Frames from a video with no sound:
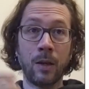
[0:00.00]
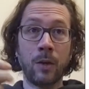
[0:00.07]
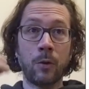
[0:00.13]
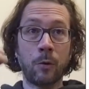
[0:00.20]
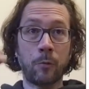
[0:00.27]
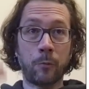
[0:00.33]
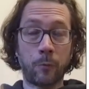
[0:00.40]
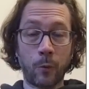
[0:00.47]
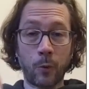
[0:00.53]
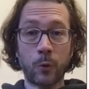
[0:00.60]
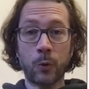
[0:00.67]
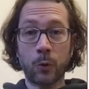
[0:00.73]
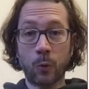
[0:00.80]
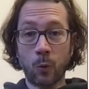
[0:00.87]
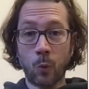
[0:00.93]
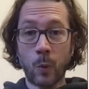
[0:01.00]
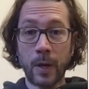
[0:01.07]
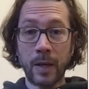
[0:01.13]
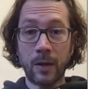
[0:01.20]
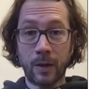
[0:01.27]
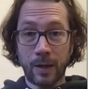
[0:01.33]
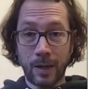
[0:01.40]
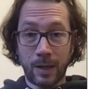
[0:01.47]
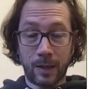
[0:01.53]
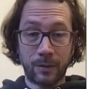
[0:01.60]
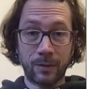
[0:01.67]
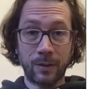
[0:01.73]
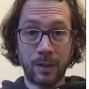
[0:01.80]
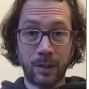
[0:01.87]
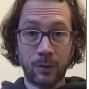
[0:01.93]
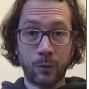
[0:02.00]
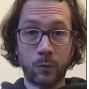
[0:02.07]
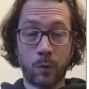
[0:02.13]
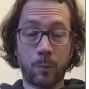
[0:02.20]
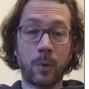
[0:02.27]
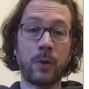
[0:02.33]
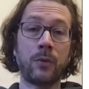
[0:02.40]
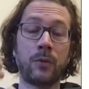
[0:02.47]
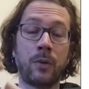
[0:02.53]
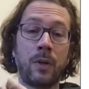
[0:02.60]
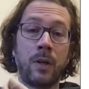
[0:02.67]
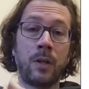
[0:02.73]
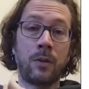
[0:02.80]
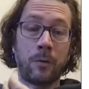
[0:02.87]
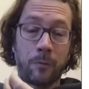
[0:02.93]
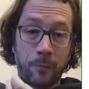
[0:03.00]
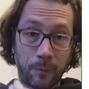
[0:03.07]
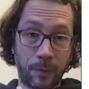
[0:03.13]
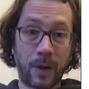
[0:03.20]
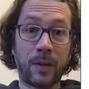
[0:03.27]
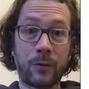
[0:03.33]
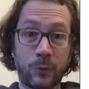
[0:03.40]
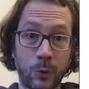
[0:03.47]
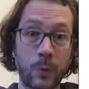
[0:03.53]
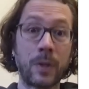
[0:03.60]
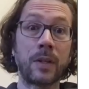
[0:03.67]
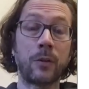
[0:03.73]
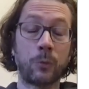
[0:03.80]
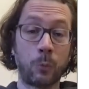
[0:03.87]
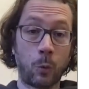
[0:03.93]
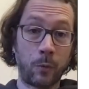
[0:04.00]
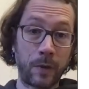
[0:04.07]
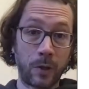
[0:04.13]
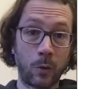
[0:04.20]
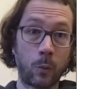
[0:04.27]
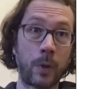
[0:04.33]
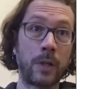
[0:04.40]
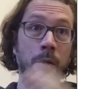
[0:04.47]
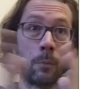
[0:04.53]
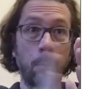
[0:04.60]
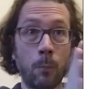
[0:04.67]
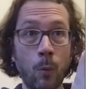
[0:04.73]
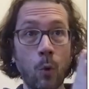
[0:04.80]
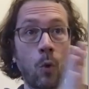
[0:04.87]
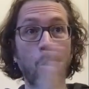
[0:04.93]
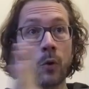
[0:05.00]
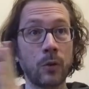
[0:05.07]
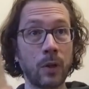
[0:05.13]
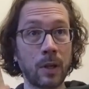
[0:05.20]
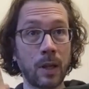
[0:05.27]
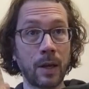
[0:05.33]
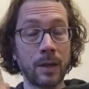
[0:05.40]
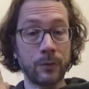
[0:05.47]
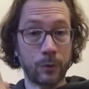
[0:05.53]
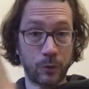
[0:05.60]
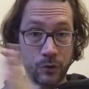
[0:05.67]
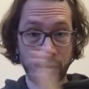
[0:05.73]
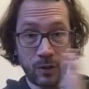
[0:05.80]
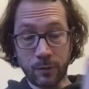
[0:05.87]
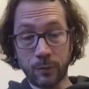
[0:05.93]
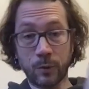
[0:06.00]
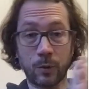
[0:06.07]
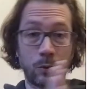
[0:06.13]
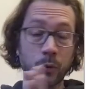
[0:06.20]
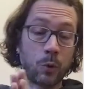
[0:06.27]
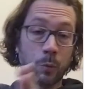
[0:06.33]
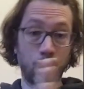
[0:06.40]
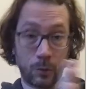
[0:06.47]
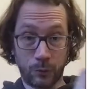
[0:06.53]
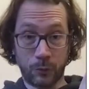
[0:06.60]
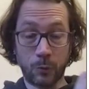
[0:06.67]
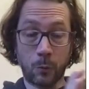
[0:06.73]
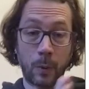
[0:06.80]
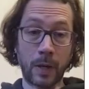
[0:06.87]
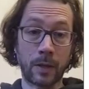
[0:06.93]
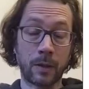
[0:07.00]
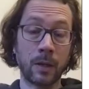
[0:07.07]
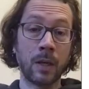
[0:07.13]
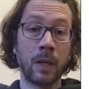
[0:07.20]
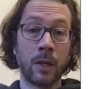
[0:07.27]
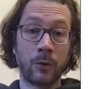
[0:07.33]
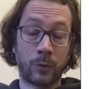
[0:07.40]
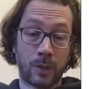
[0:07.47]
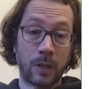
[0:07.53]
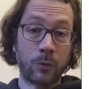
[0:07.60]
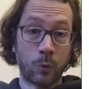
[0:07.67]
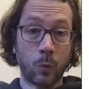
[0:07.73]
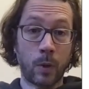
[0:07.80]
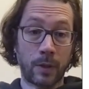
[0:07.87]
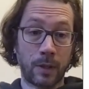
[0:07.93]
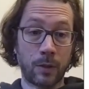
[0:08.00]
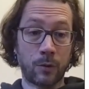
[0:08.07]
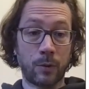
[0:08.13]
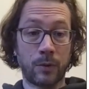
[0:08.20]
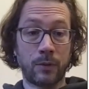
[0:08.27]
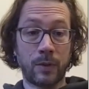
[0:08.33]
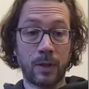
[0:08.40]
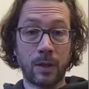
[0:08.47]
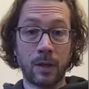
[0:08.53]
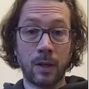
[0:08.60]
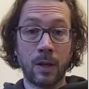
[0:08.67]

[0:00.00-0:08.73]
The further away a galaxy is from us, the faster it is moving away, the more the lines are shifted towards the red. So that's quite interesting.